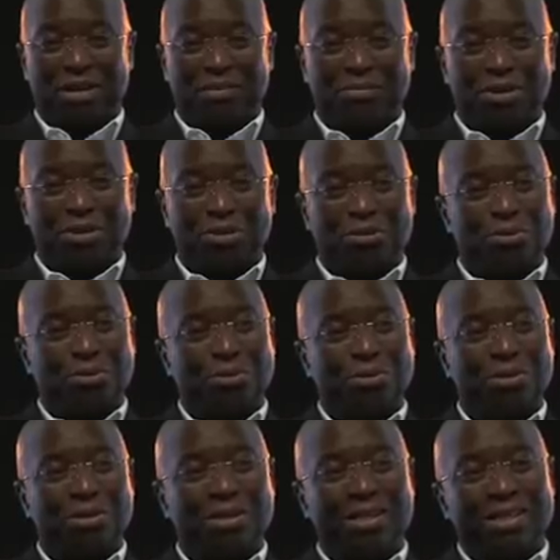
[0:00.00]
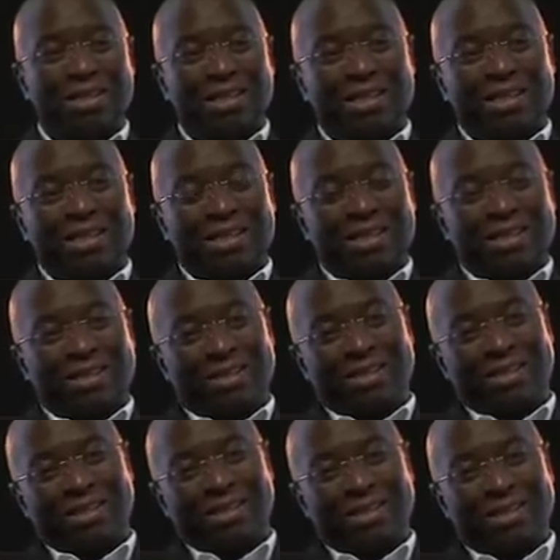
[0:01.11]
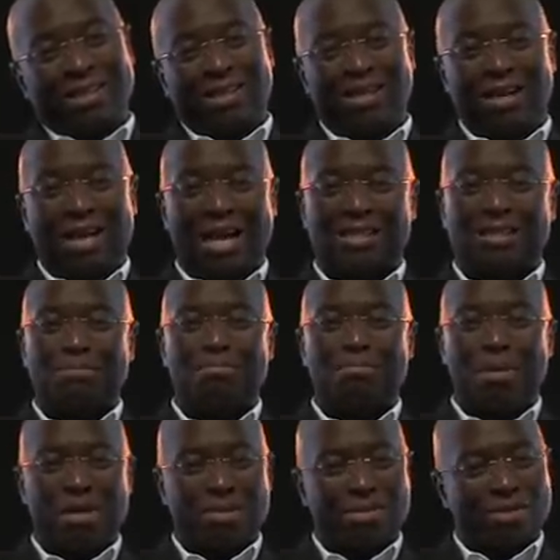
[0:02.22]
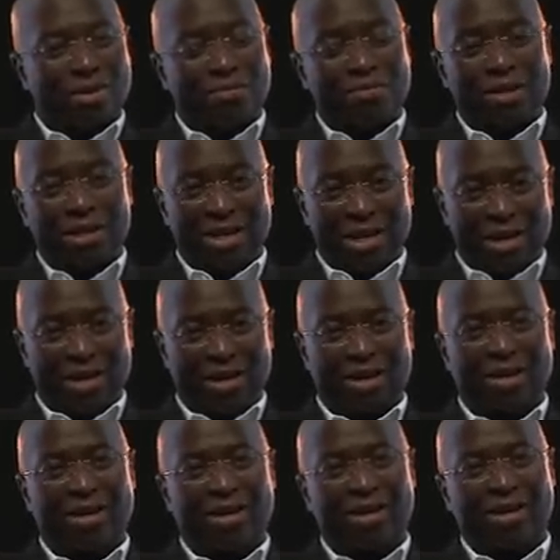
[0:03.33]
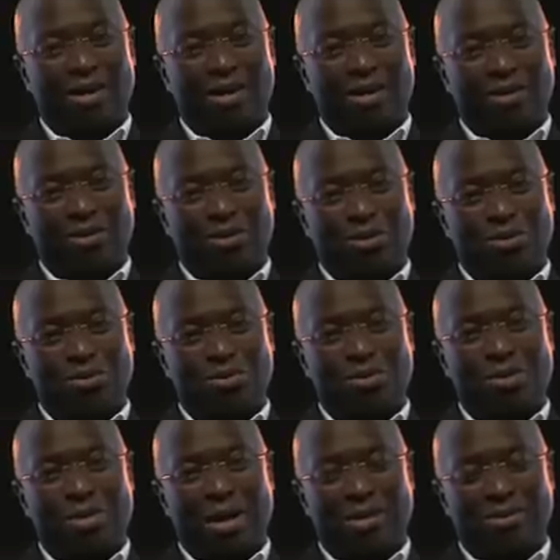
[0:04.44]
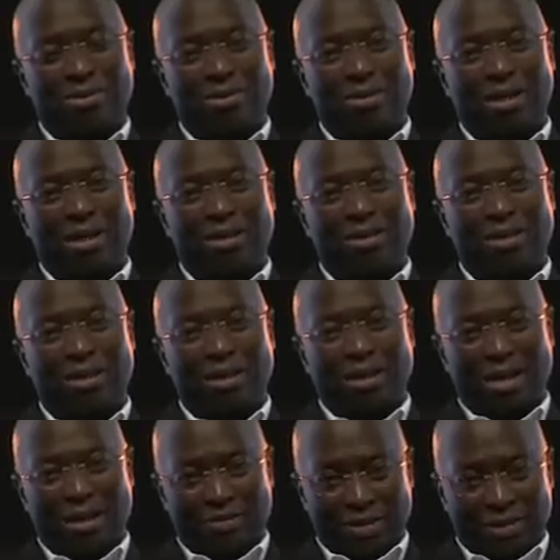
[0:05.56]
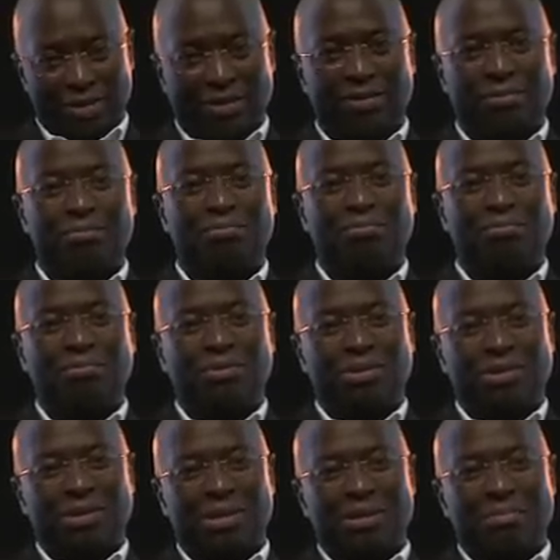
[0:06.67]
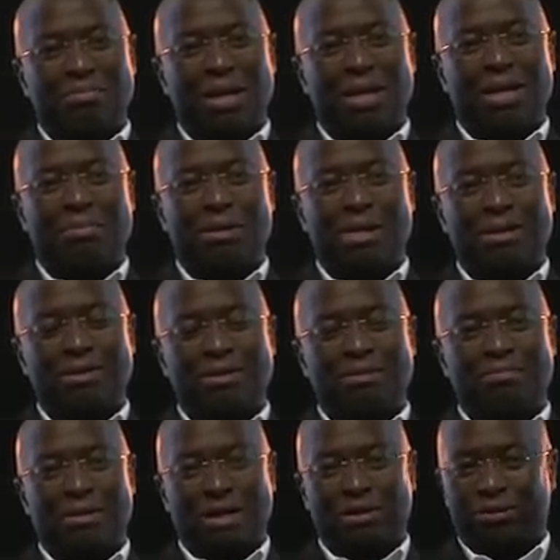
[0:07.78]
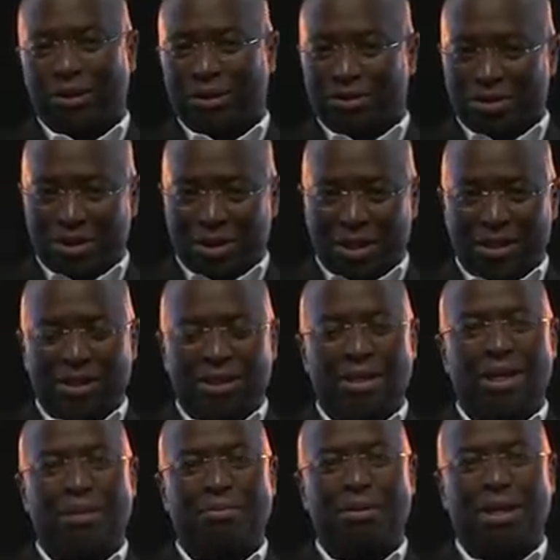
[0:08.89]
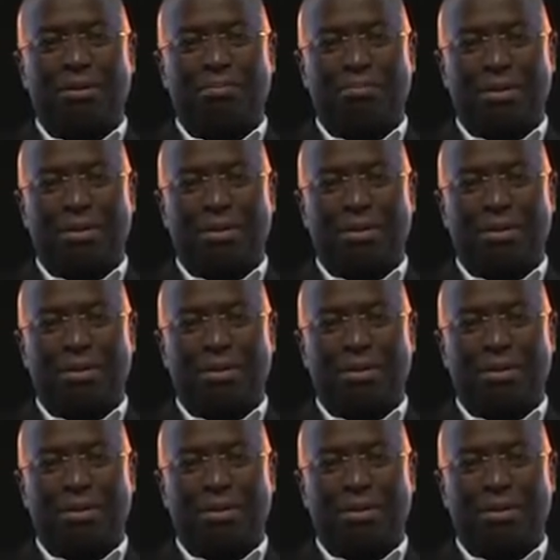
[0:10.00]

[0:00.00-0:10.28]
come to the last month of the year, 2011. My name is Patrick Tolani. I'm a